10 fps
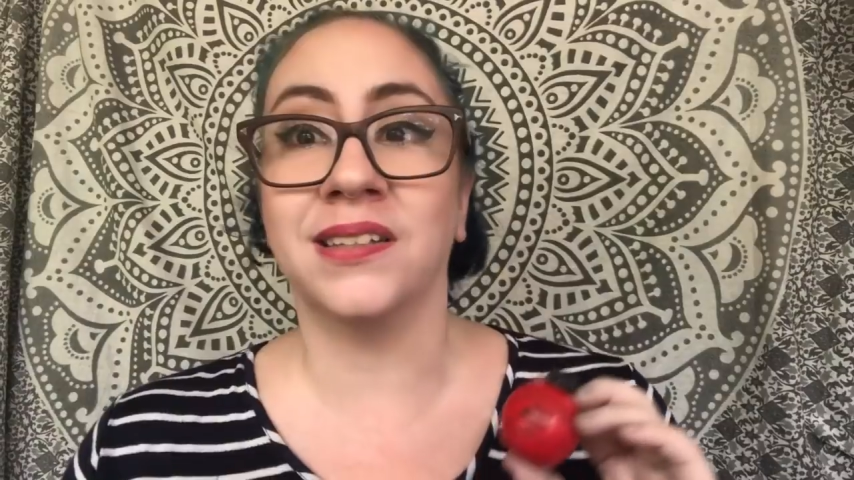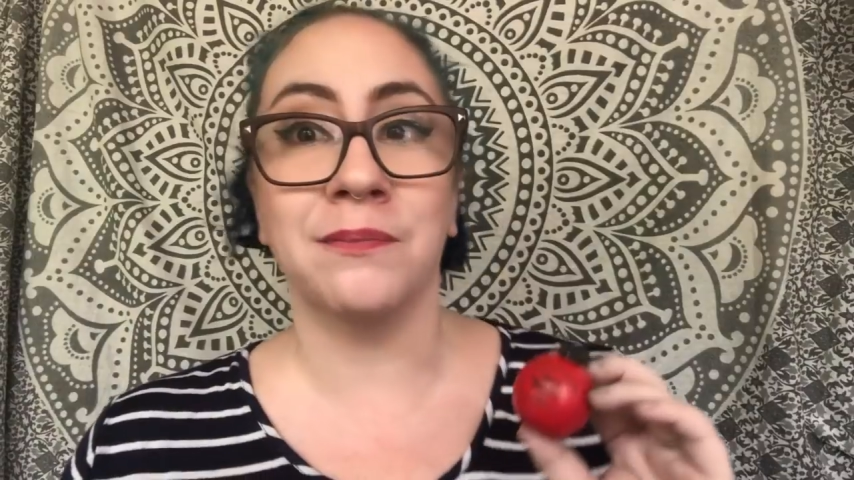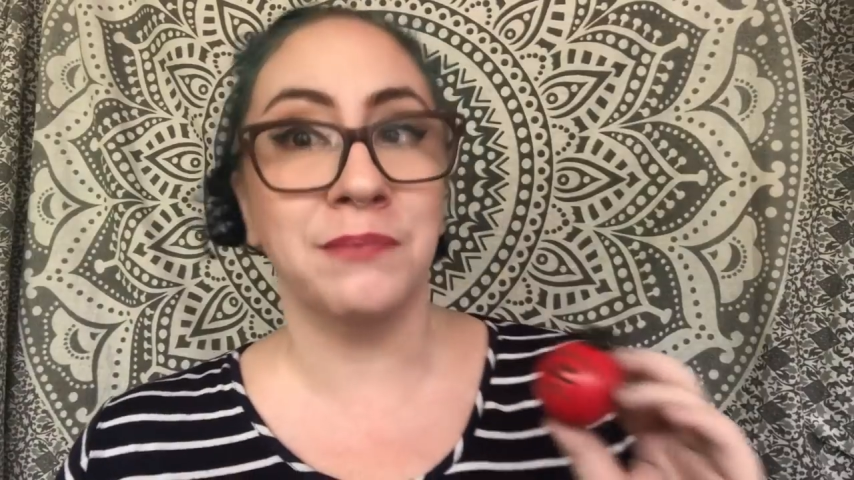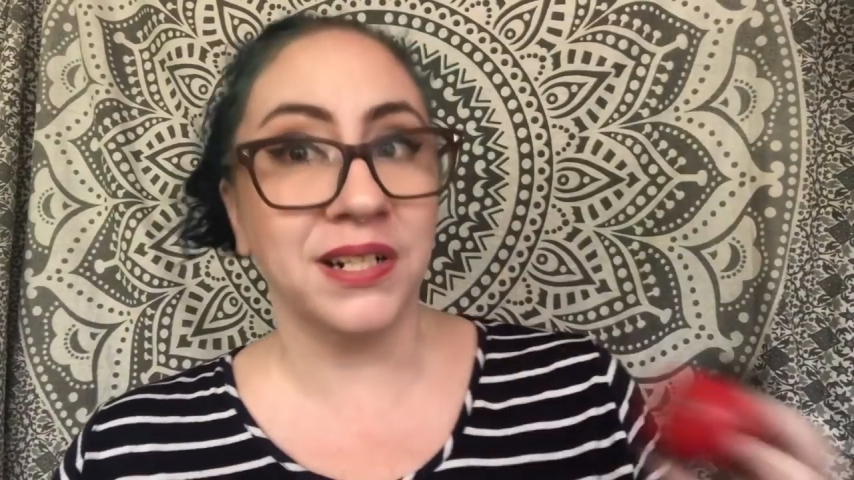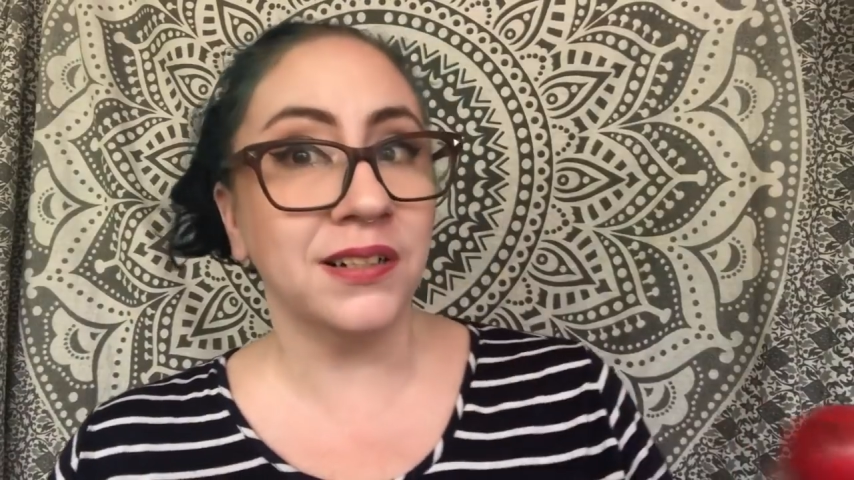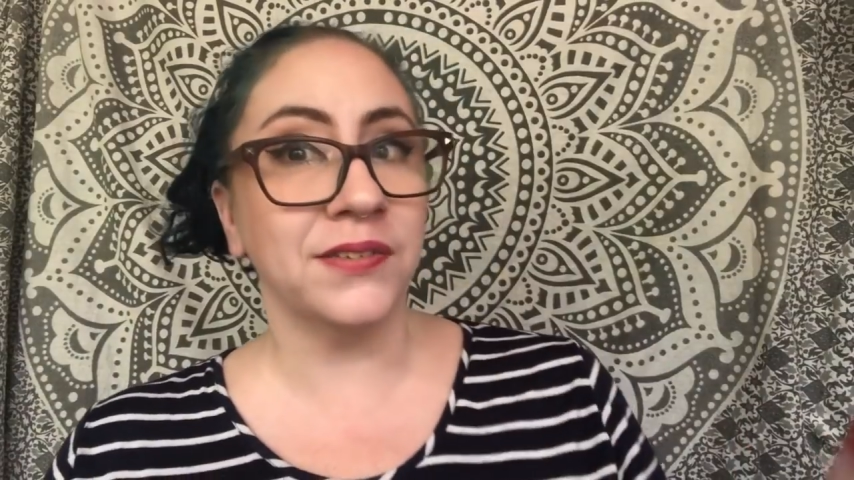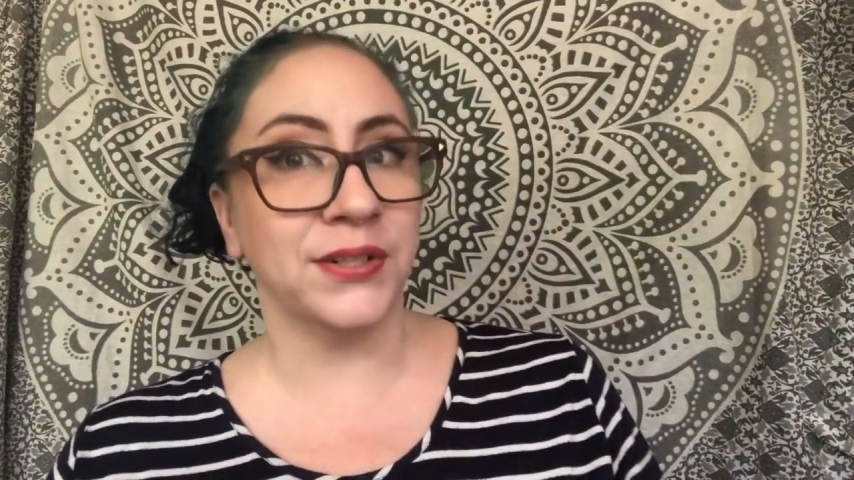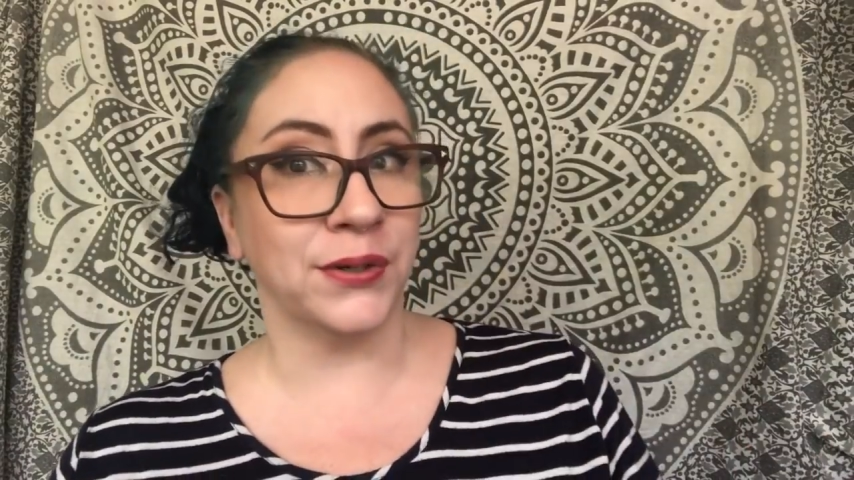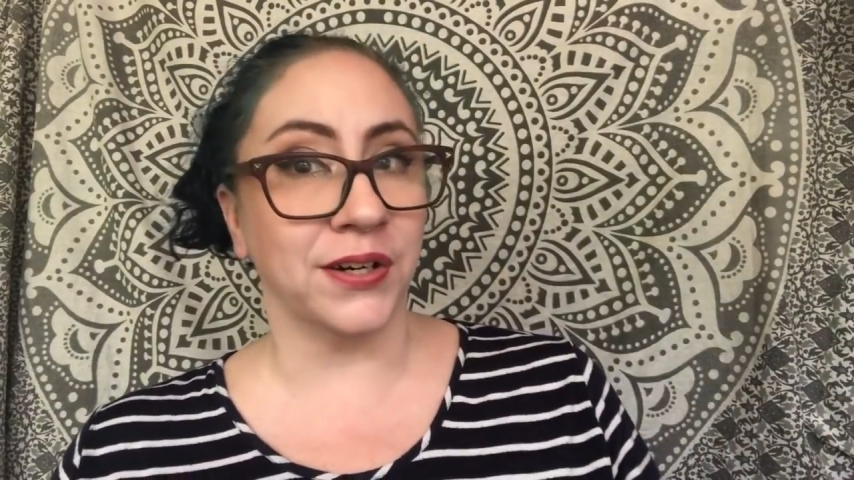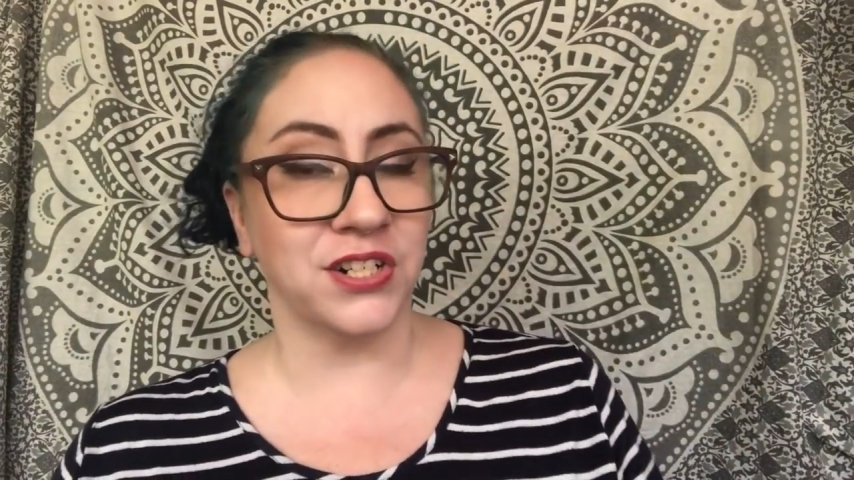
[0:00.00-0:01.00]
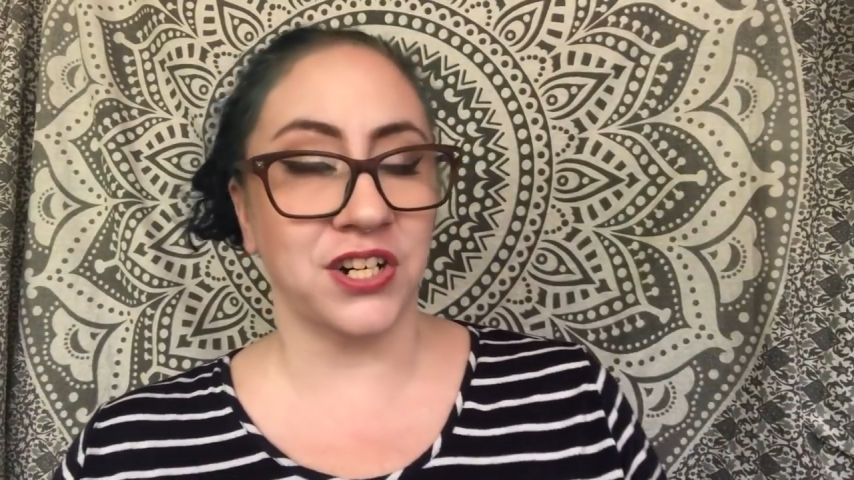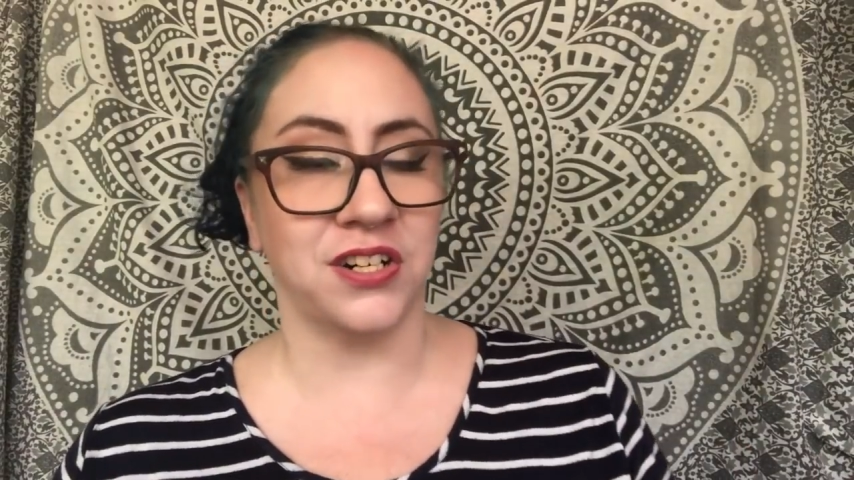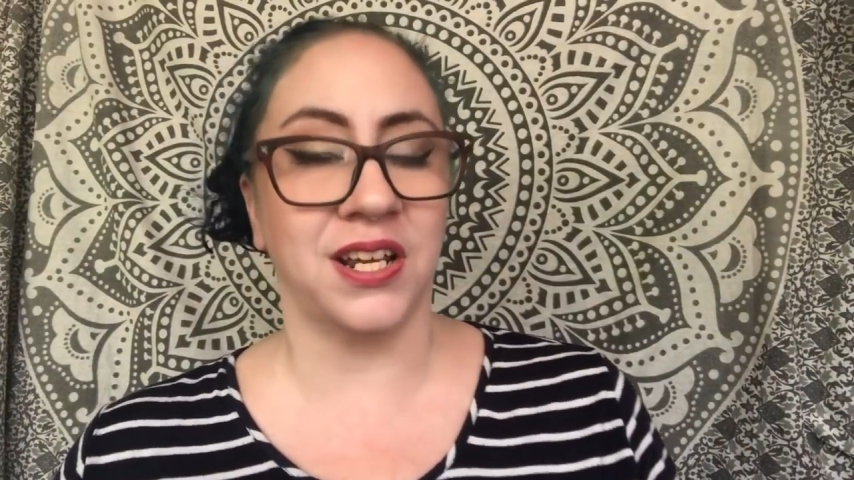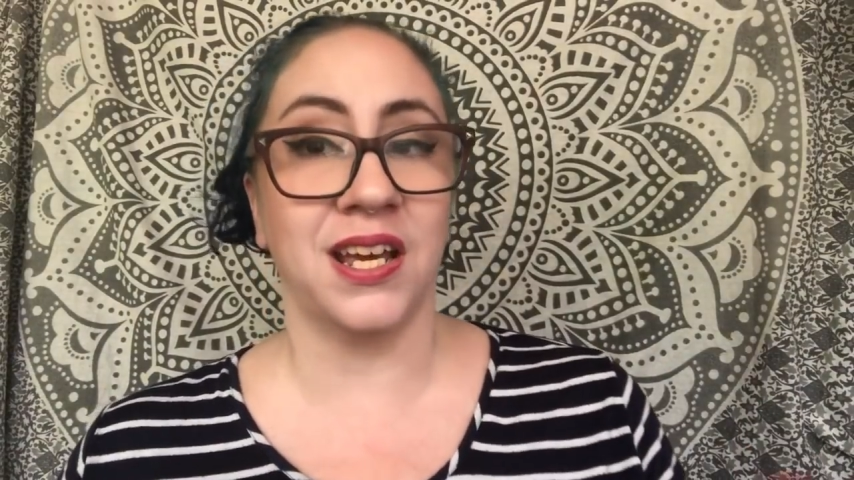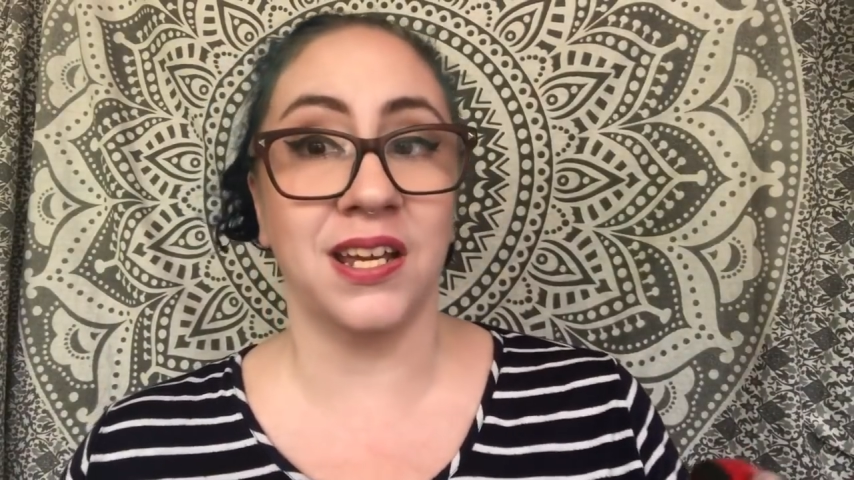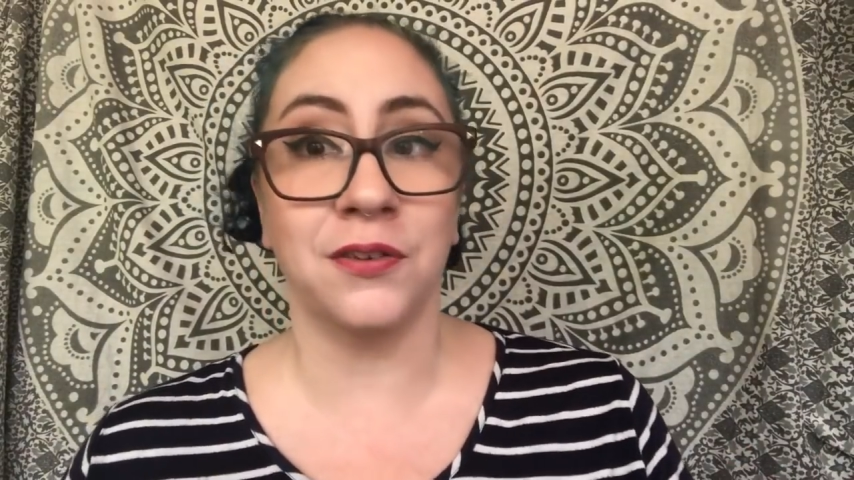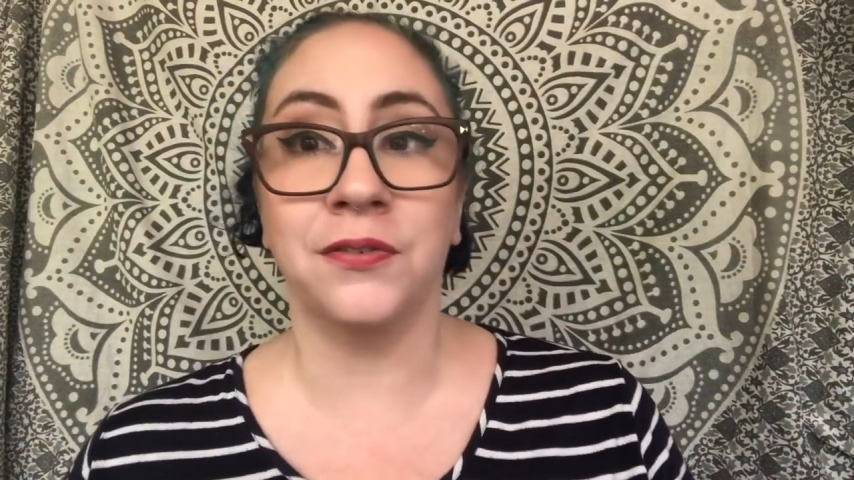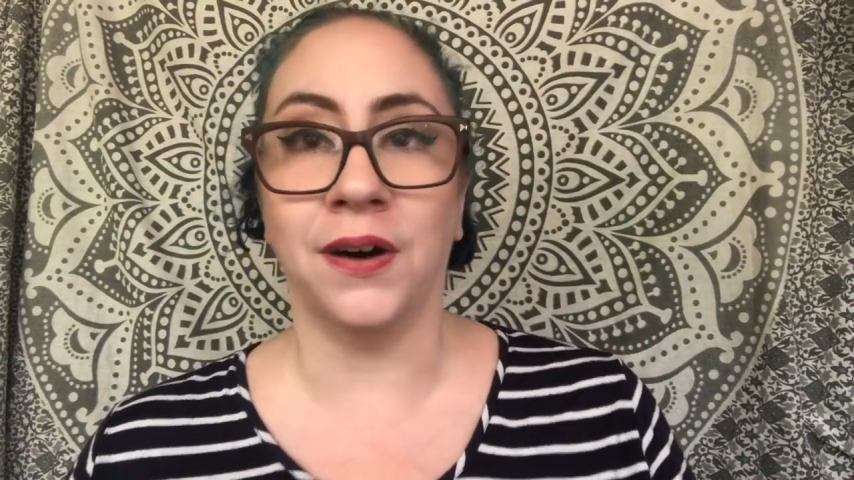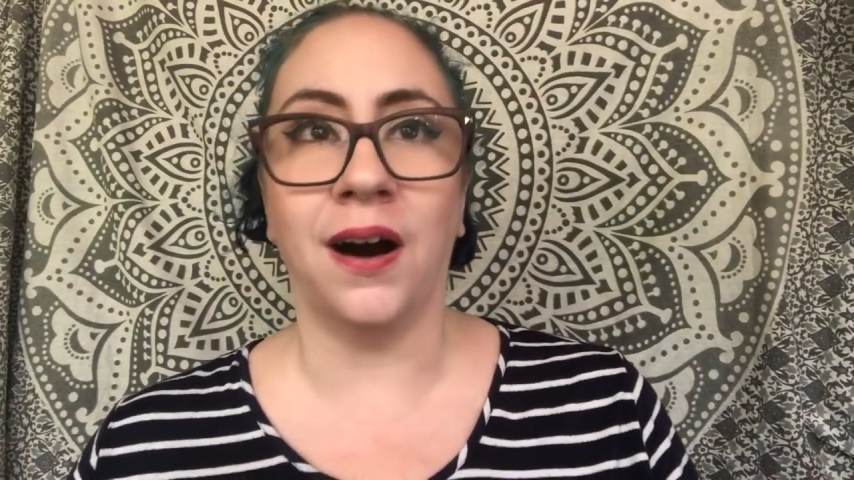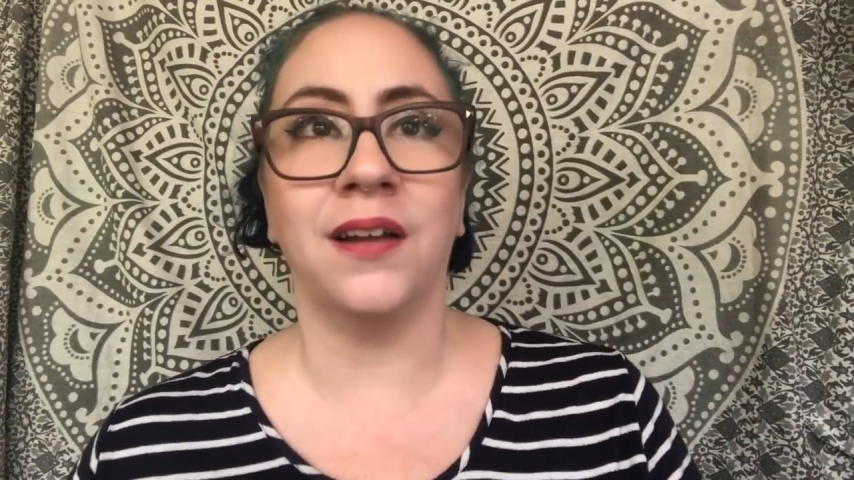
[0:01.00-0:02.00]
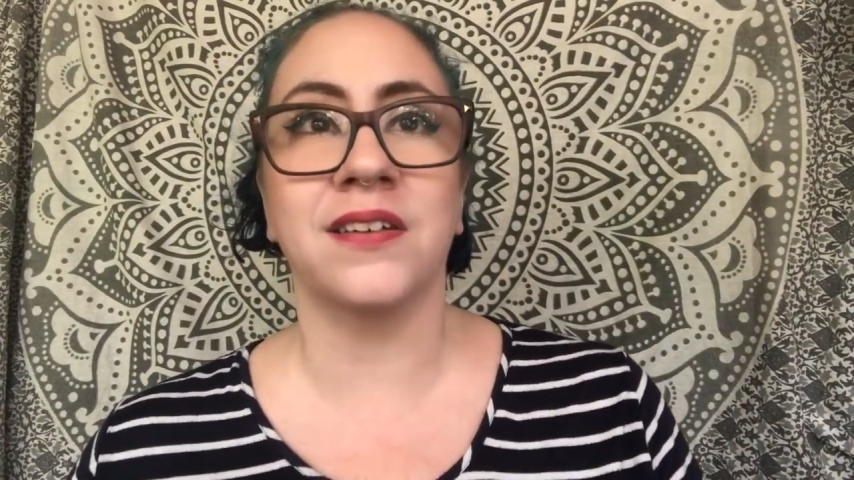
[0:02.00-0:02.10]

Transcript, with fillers: in the middle of an orchard in fall.